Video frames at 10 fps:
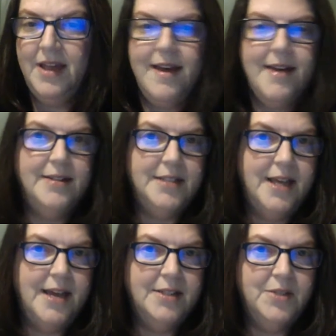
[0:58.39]
higher
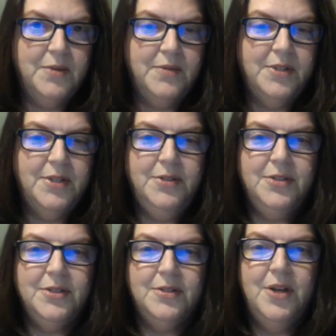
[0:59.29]
tax
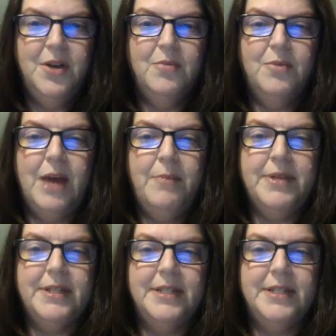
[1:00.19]
revenues, rapid